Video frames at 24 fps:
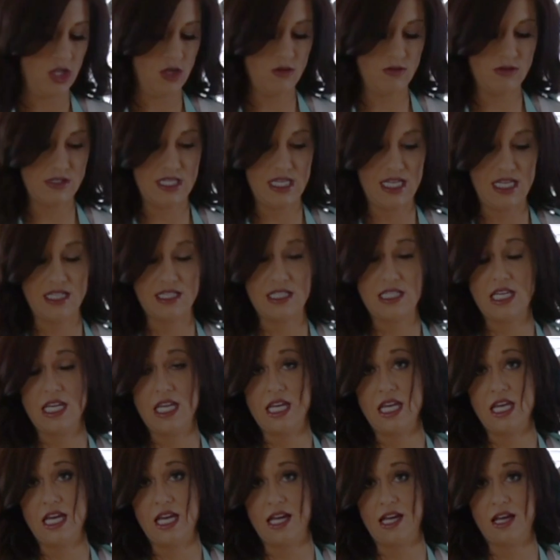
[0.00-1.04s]
using
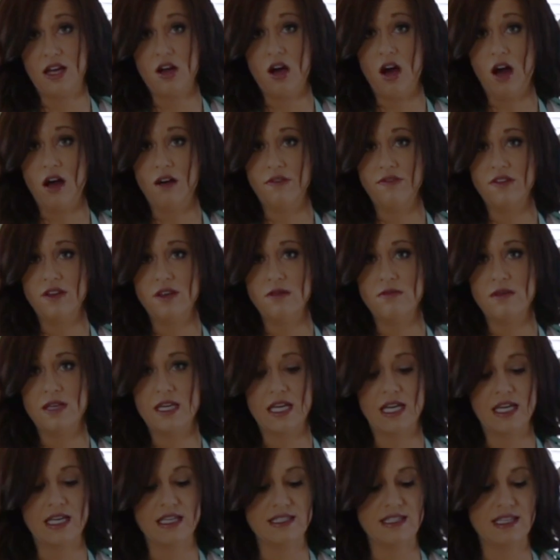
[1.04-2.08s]
tea and coffee,
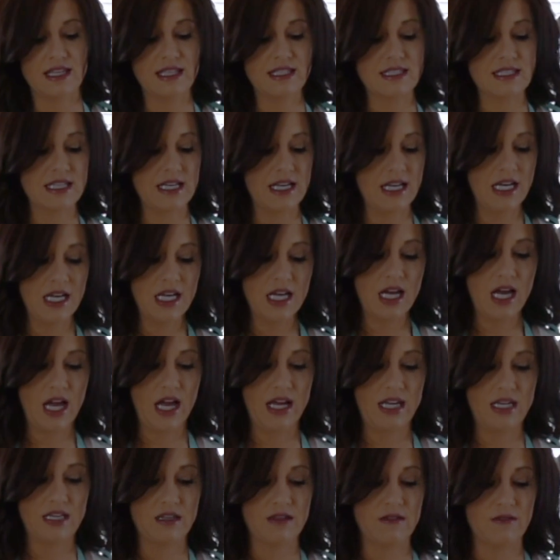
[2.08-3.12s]
because it's gonna
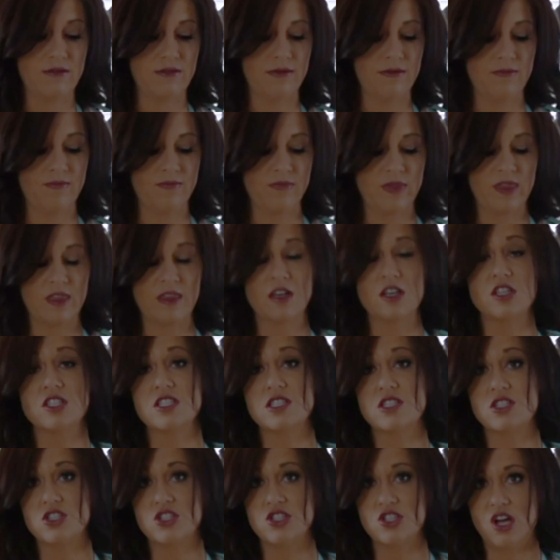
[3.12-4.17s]
kind of
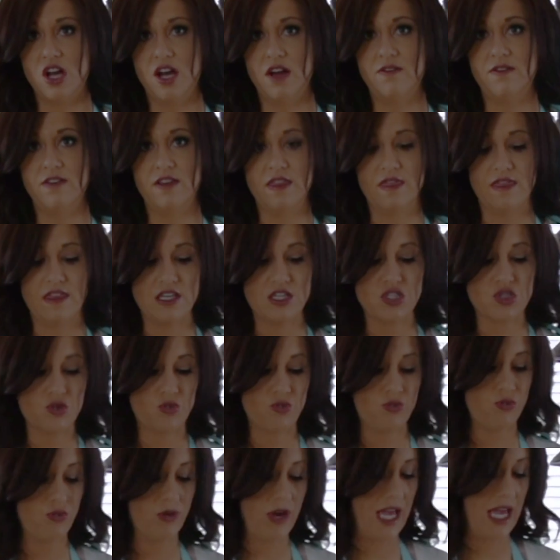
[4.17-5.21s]
soften this
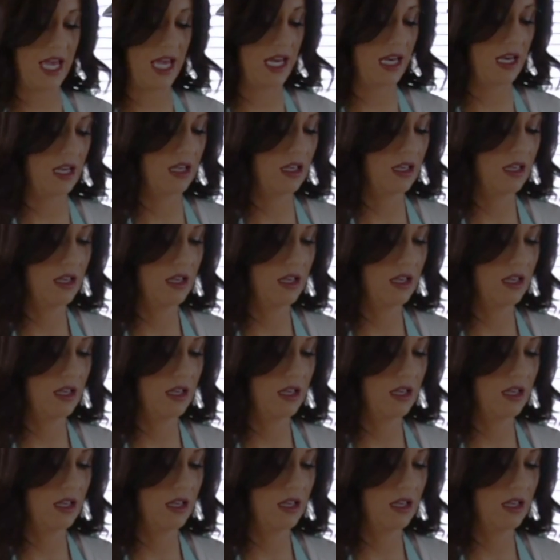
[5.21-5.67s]
red